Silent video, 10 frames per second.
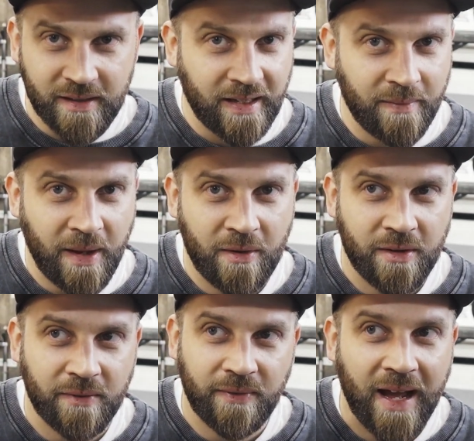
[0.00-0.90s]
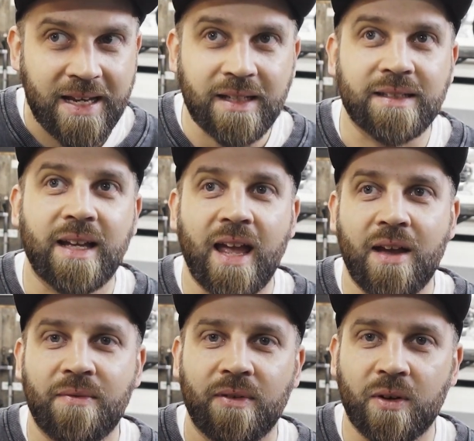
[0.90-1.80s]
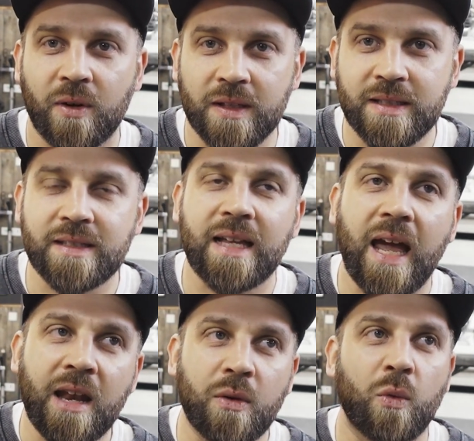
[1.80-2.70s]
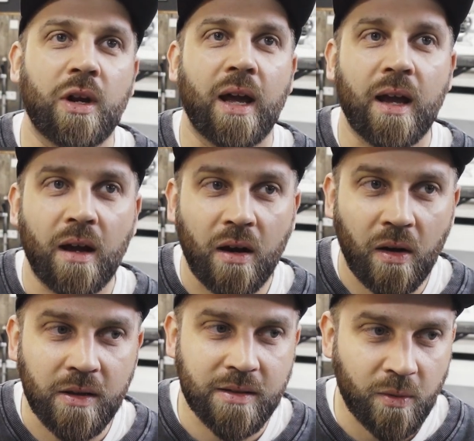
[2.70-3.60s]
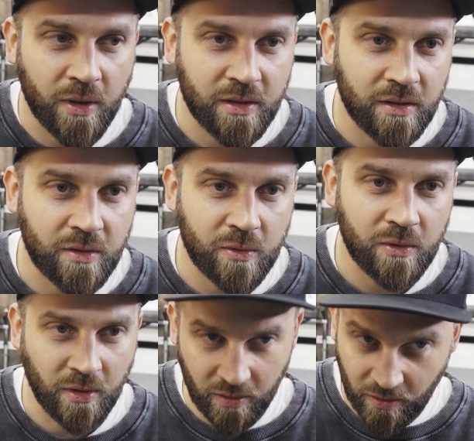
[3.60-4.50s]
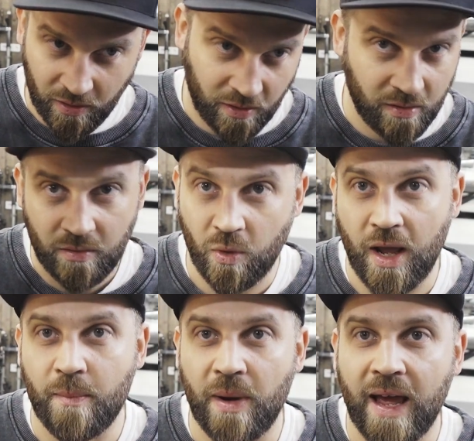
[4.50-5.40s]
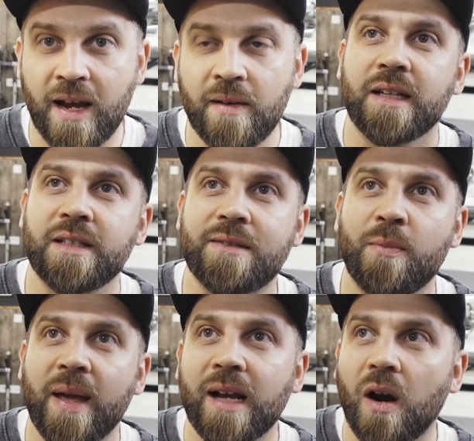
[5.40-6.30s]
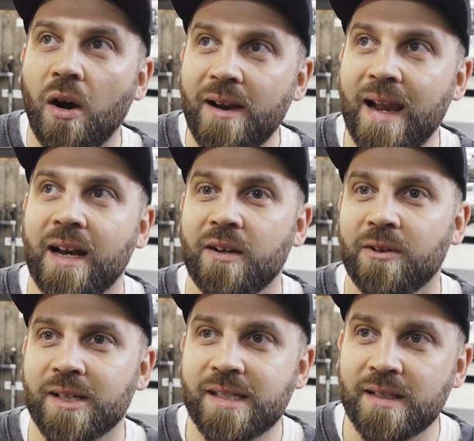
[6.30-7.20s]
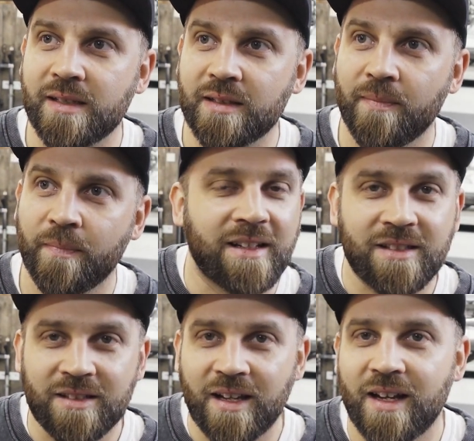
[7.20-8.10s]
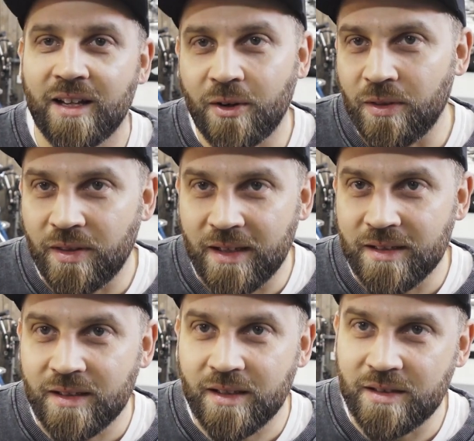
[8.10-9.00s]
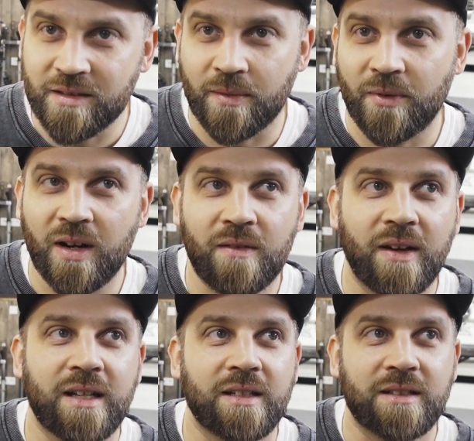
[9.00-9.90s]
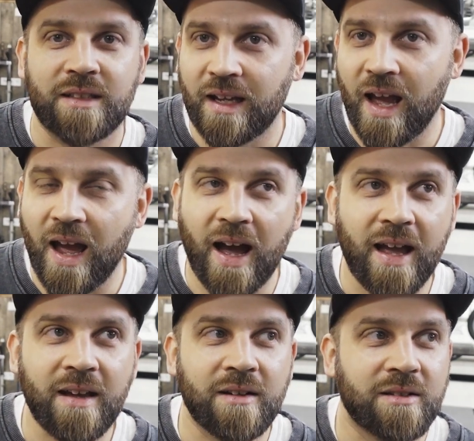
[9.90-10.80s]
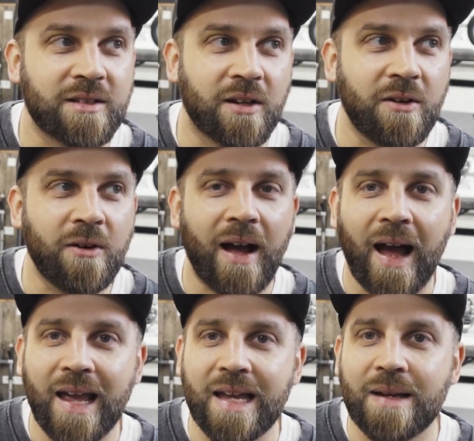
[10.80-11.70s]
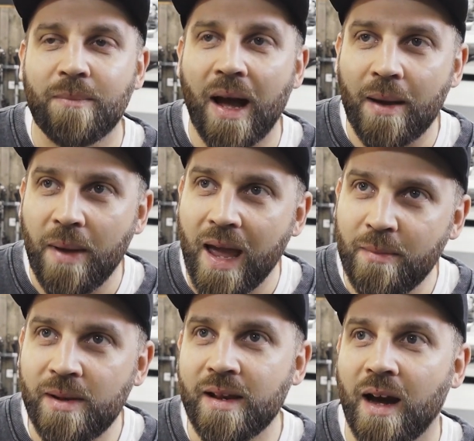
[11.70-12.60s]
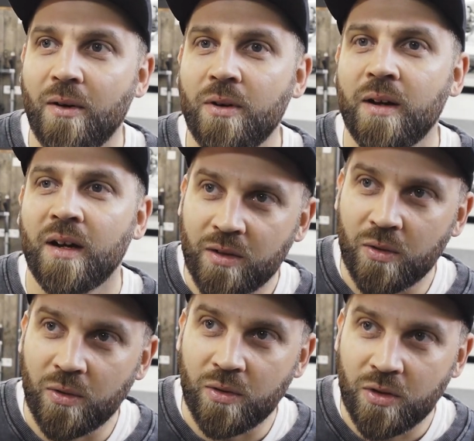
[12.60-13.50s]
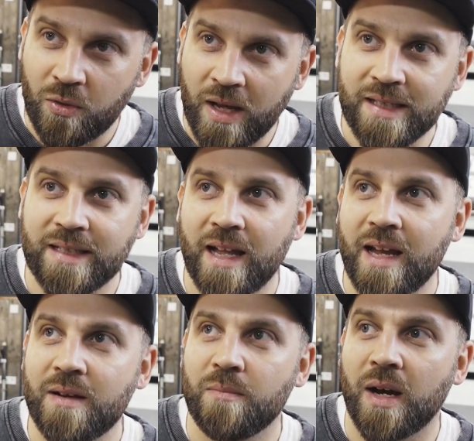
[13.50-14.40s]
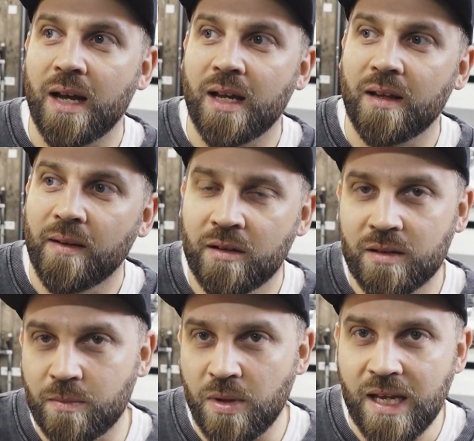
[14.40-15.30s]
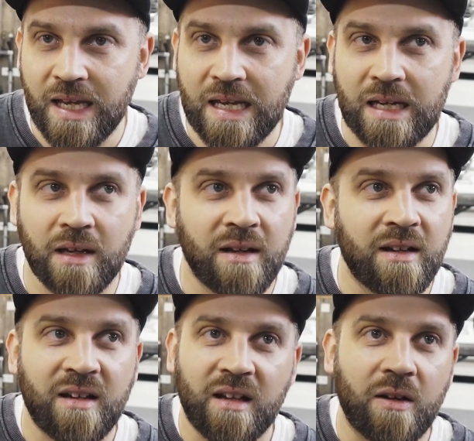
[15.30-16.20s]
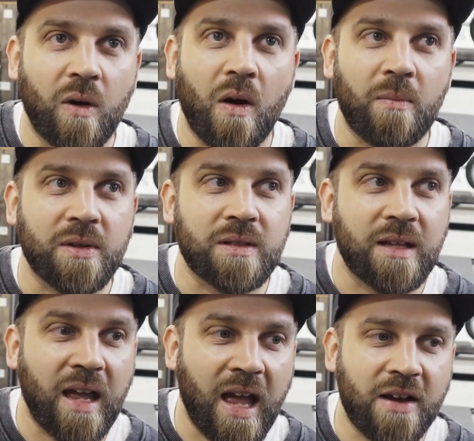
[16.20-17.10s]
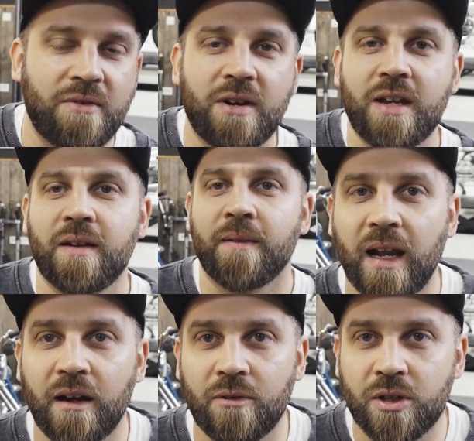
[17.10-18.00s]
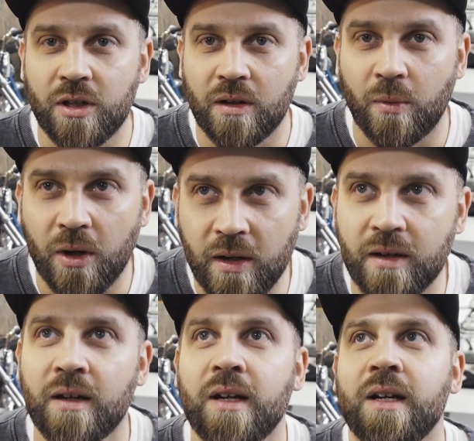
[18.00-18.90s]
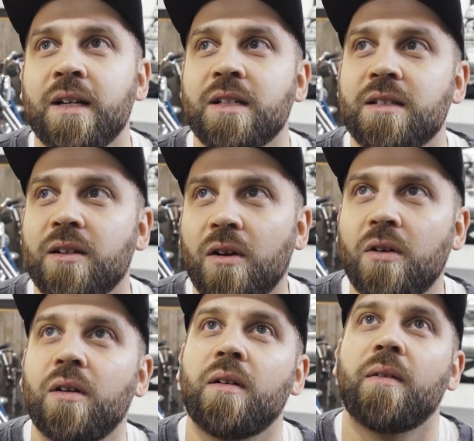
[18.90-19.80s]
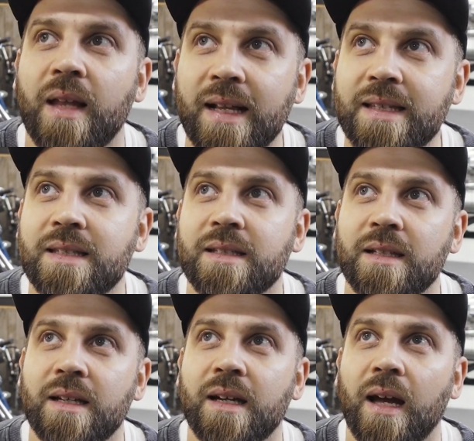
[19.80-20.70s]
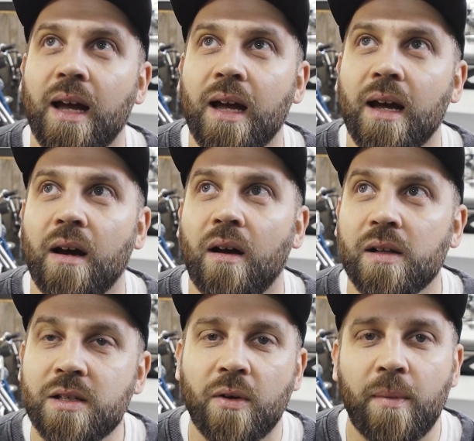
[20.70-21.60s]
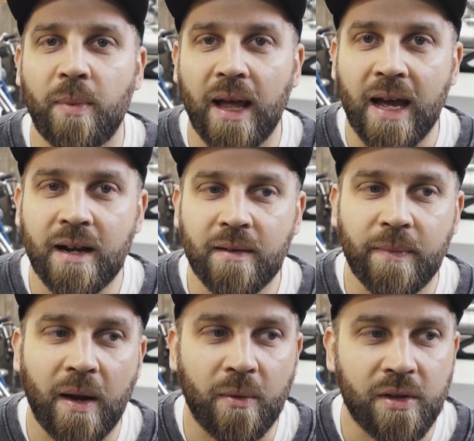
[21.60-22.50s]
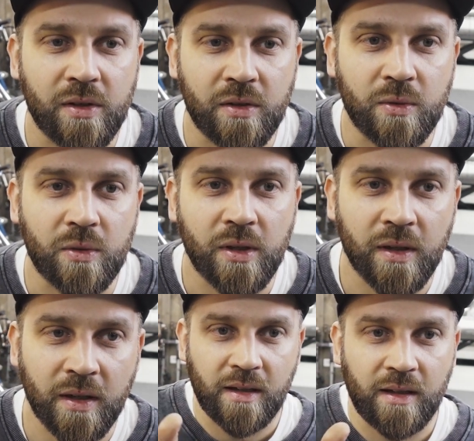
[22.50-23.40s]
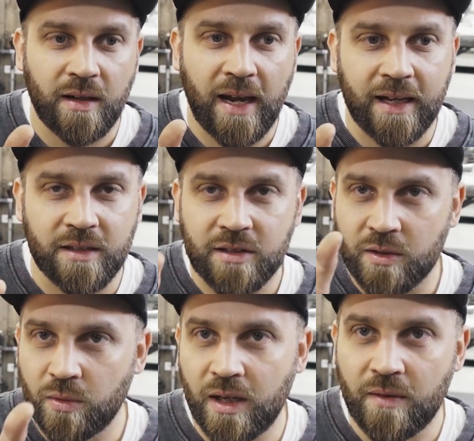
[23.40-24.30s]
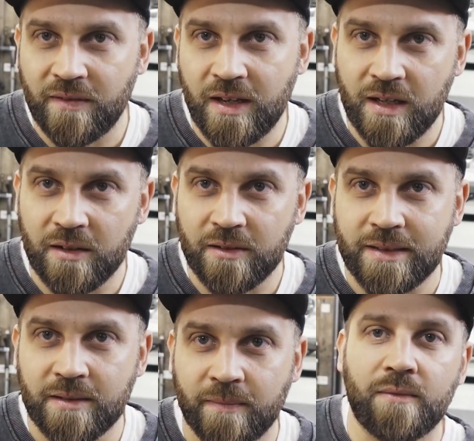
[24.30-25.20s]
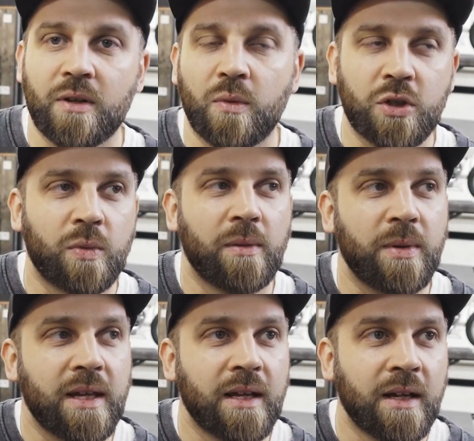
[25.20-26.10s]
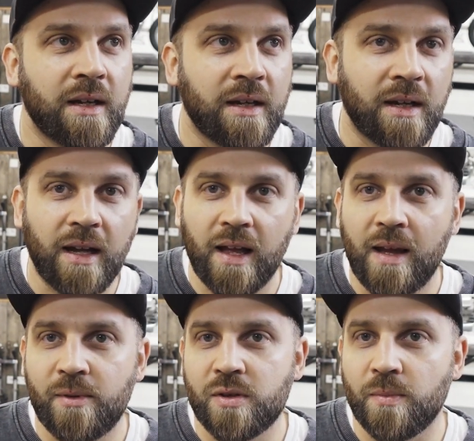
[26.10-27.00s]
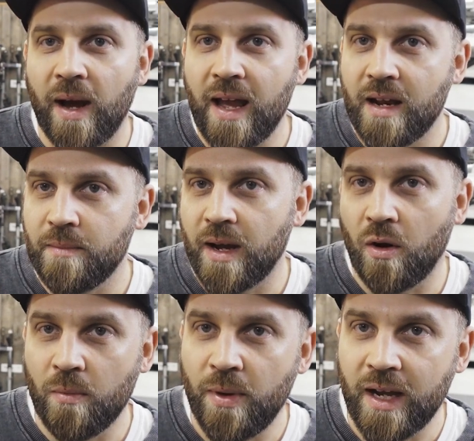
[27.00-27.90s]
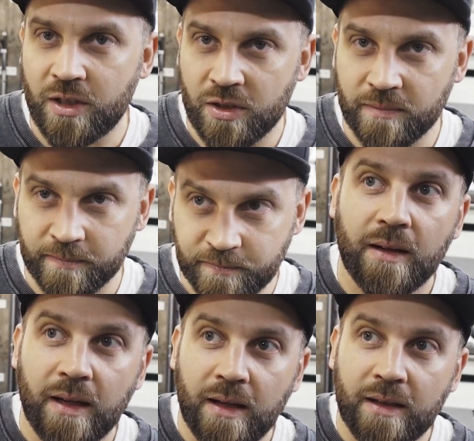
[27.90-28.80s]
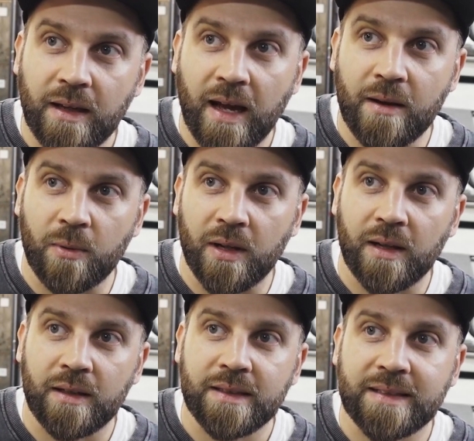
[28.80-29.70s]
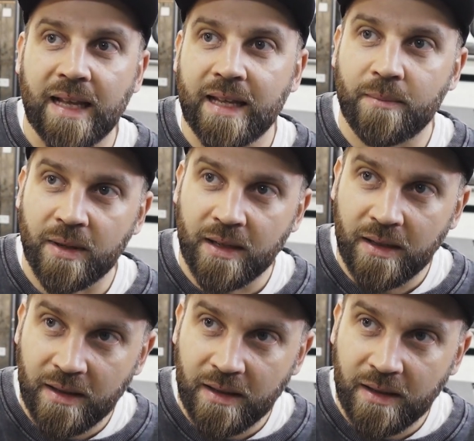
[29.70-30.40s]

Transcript: amount of ideas I have for courses. And what I also want to do, or what I plan, is to make online courses. The good thing is someone invented KI, so I'm able now to translate my speaking into almost every language in the world. So that's also a plan. I want to do like schooling videos, which will be able to buy at my homepage, and I will sell them in